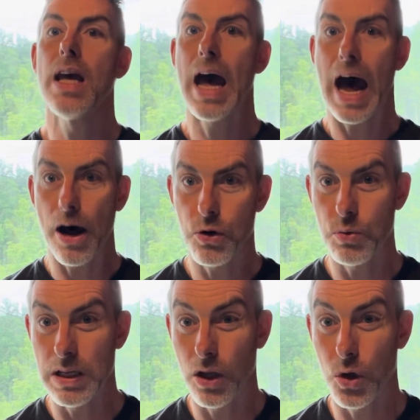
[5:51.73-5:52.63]
How do
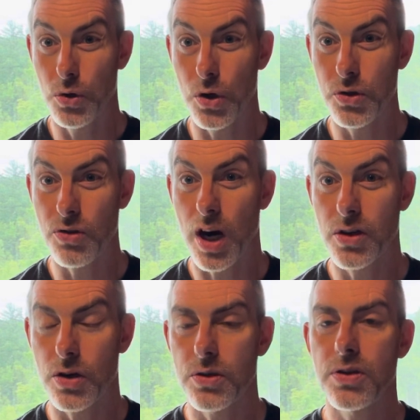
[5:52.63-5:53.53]
we load those
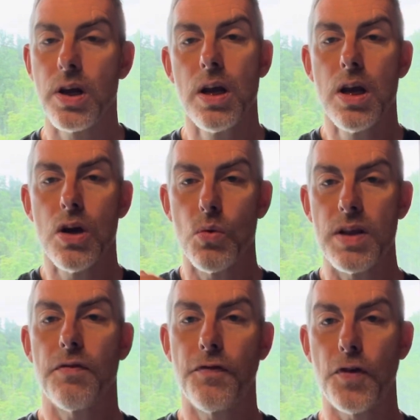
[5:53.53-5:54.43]
structures?
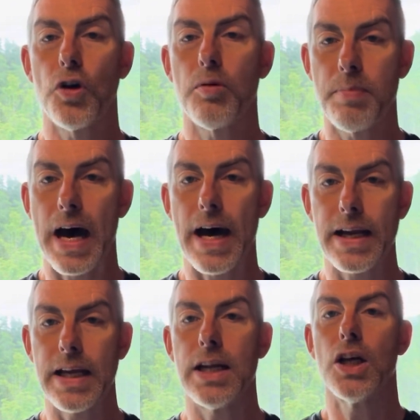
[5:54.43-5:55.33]
With full
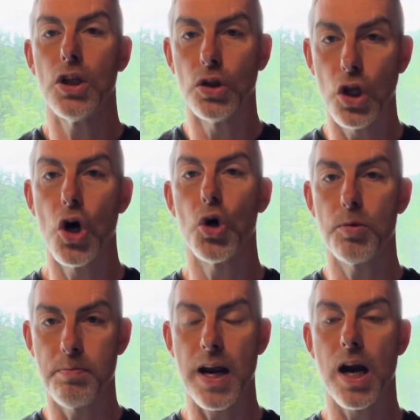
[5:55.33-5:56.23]
body,
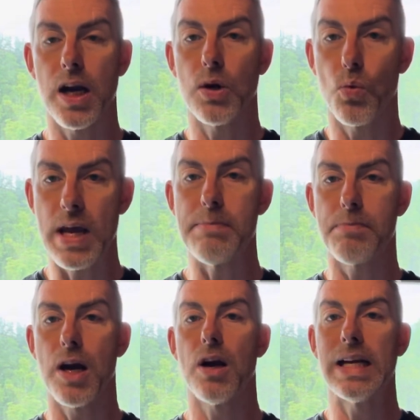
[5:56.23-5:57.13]
load-bearing,
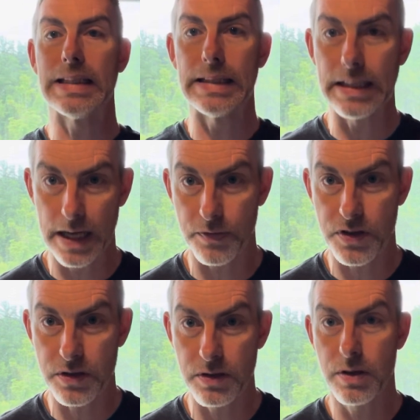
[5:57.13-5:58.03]
weight-bearing
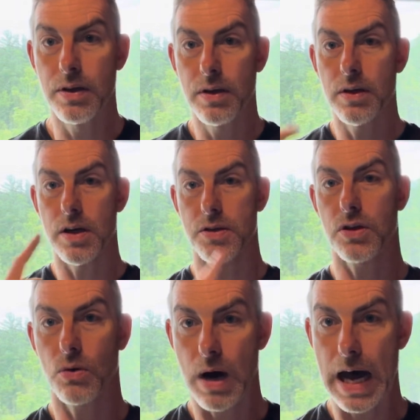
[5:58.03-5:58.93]
lifts, a
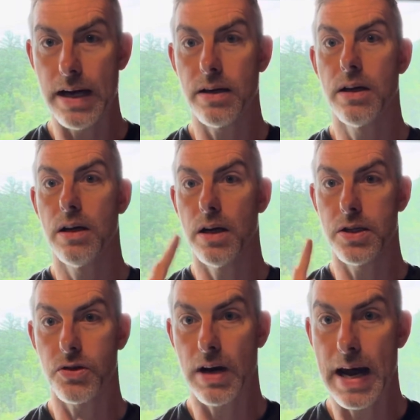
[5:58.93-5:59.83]
squat, a
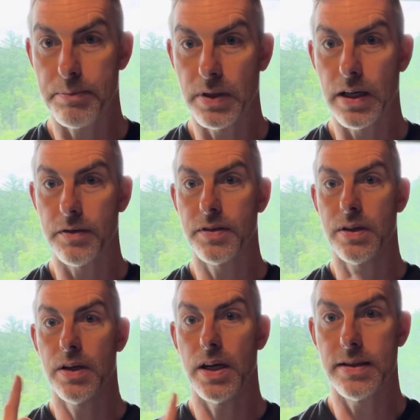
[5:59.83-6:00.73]
trap lift,
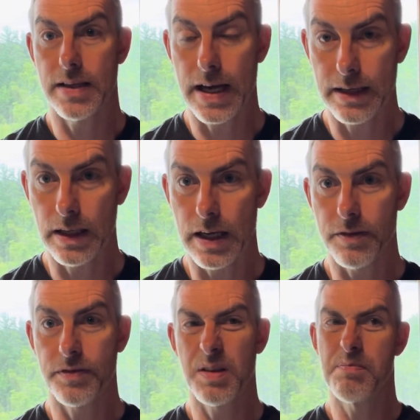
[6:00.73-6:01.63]
a
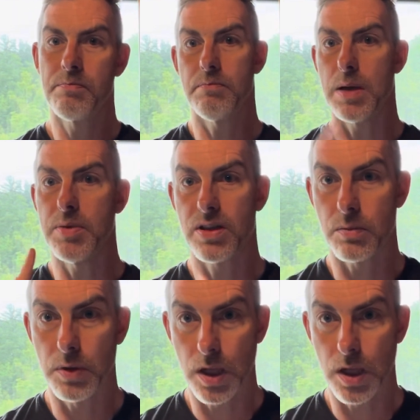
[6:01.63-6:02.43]
deadlift, maybe some